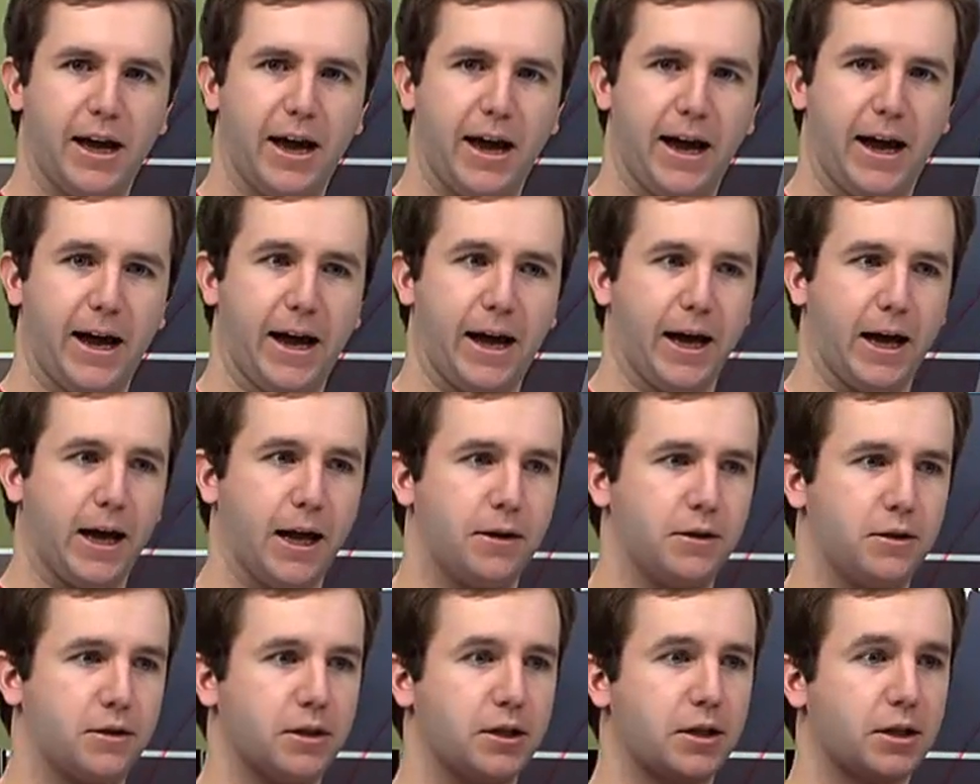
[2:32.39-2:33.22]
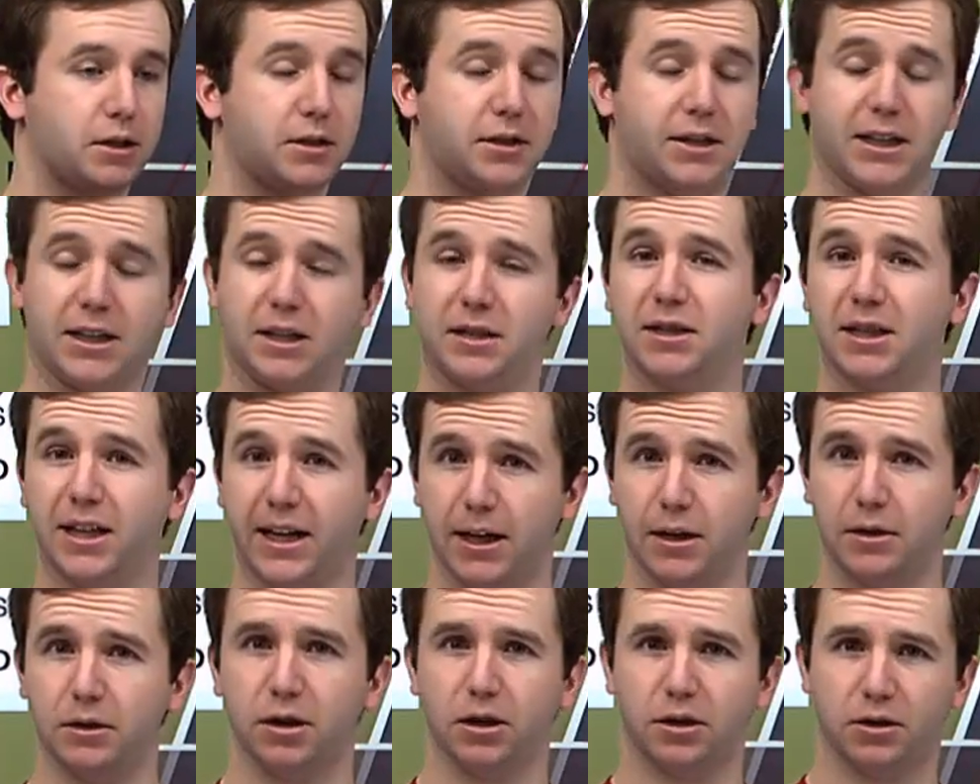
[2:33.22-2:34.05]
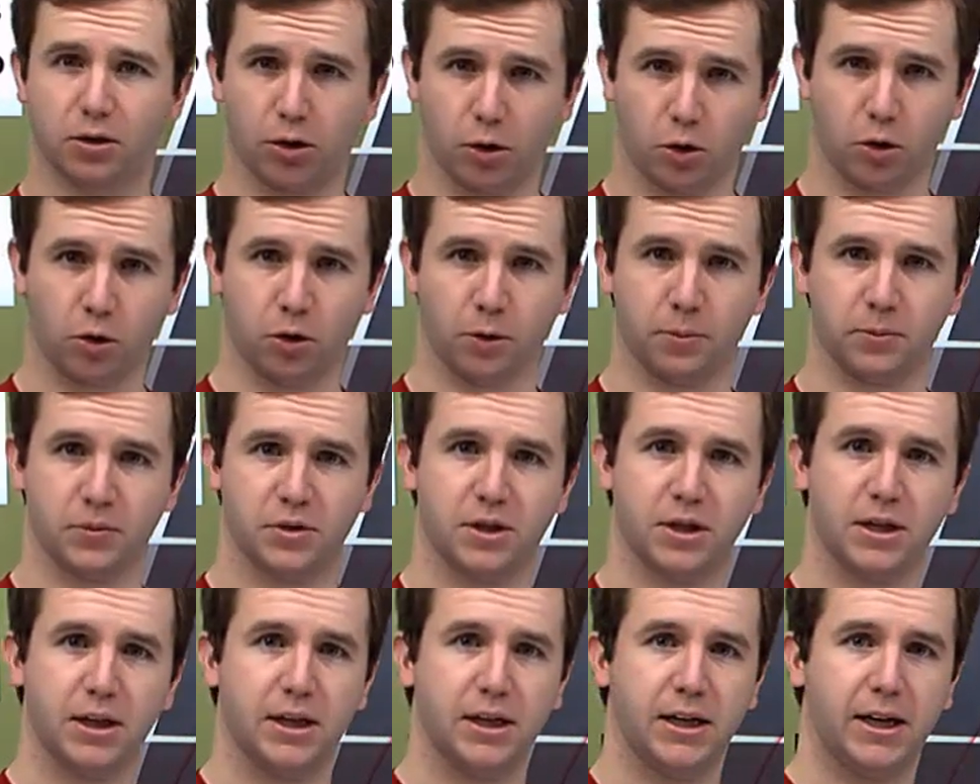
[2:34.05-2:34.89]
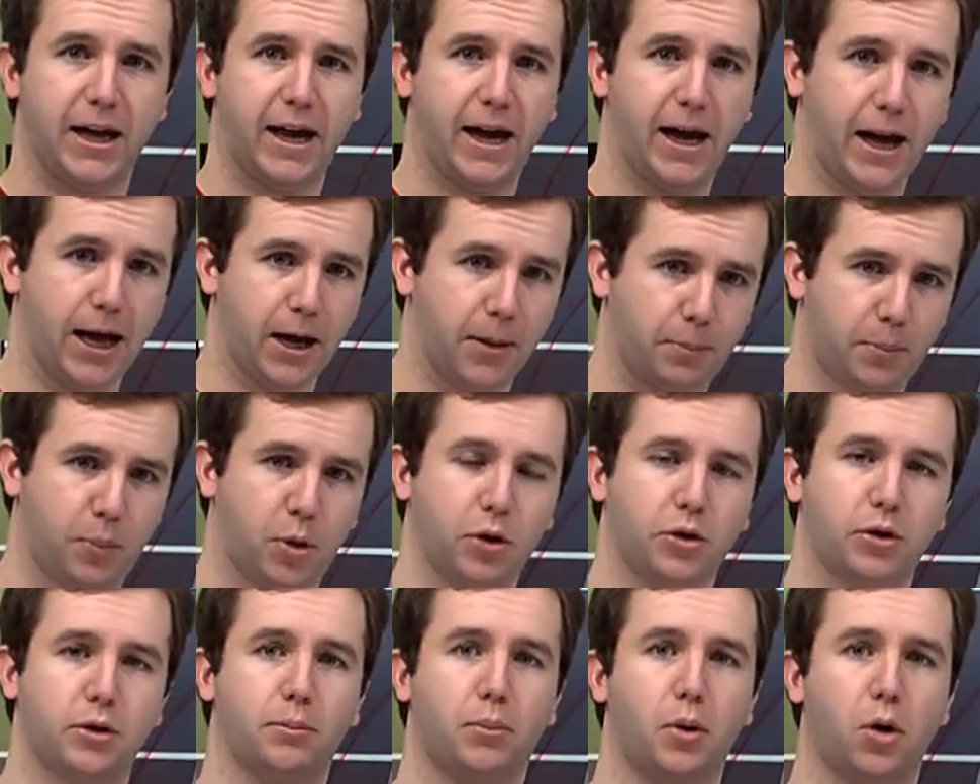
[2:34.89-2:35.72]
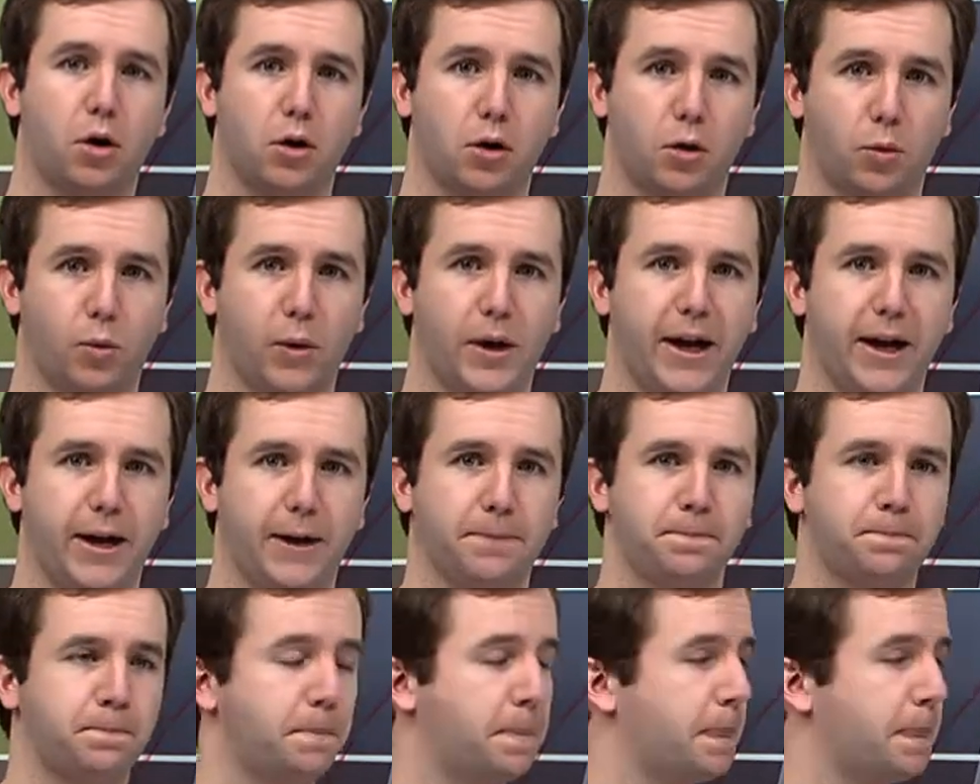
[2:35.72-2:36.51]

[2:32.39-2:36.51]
and dictate the terms and put the ball away.